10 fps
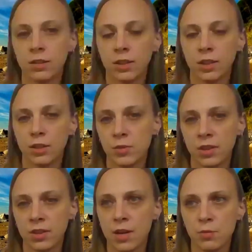And a
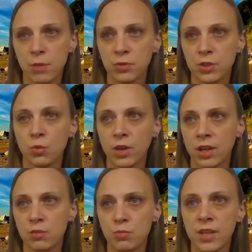lot of people don't want to
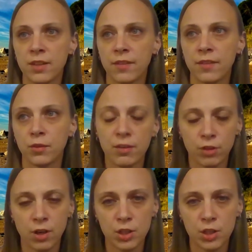admit that they're ready
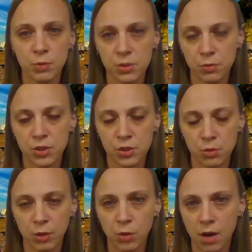for hospice, which is a
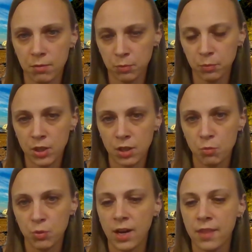big problem.
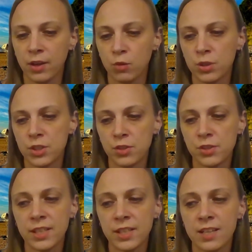But I think once you
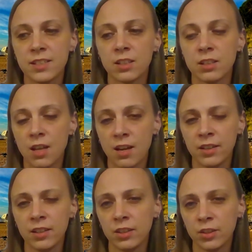see that
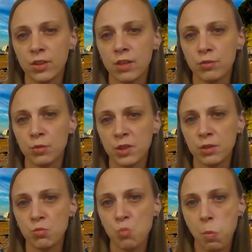decline in your loved
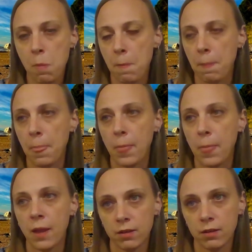one,
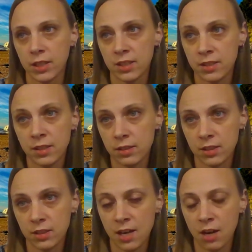it
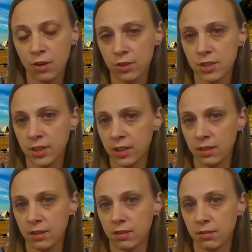does not hurt to
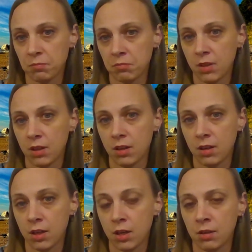get,
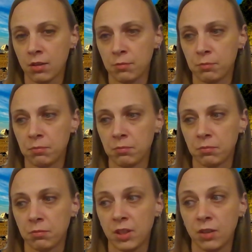
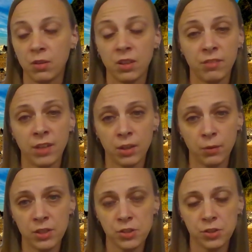an
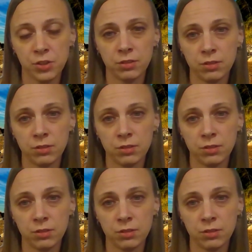evaluation.